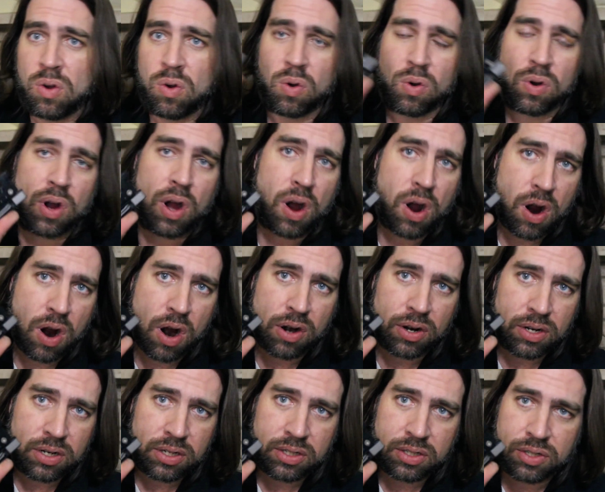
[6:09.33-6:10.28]
or
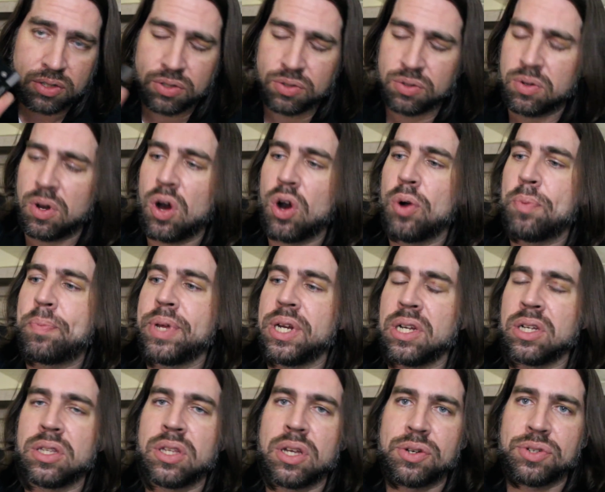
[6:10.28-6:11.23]
harder to open
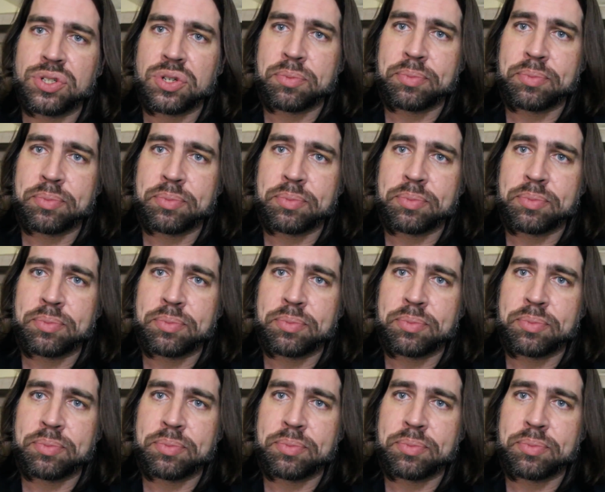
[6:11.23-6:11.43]
and close